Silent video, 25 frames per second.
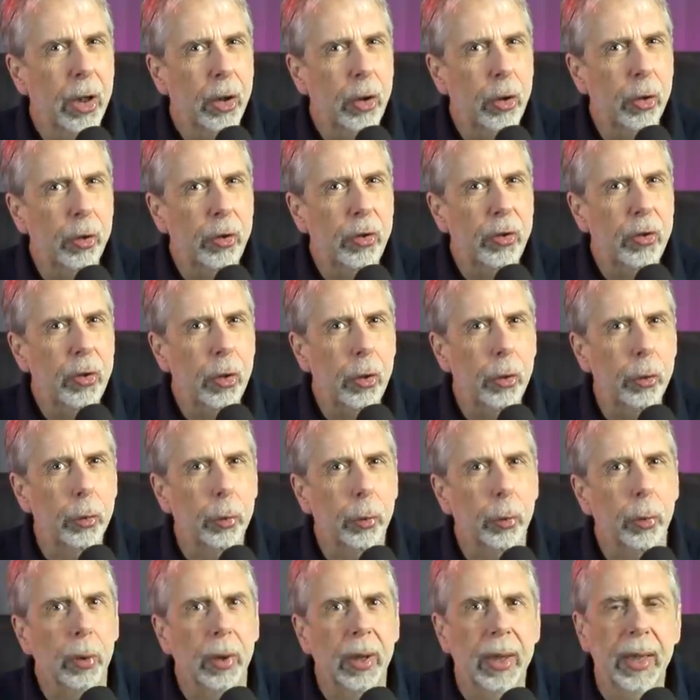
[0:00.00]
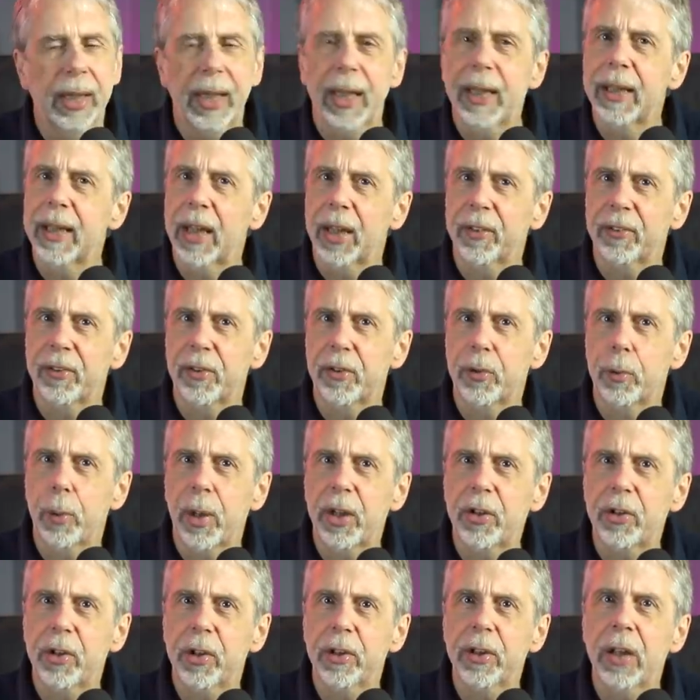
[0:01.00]
could do in that
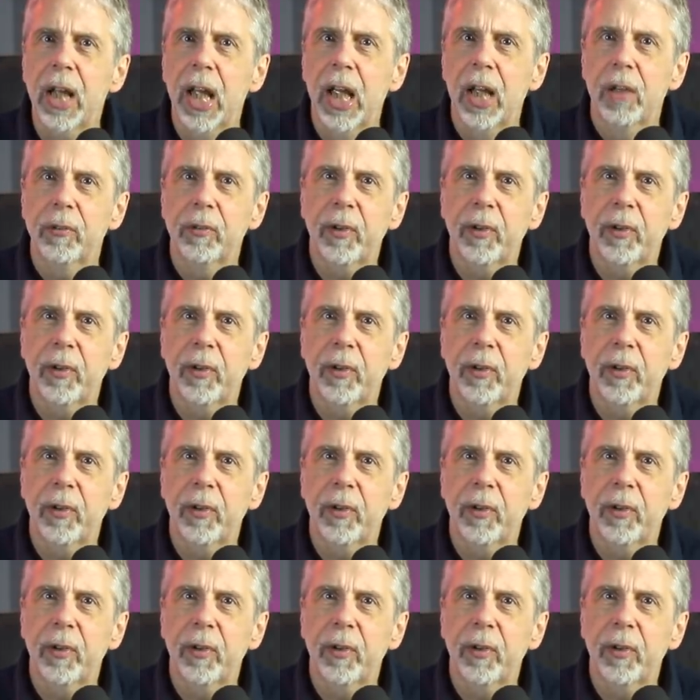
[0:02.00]
situation.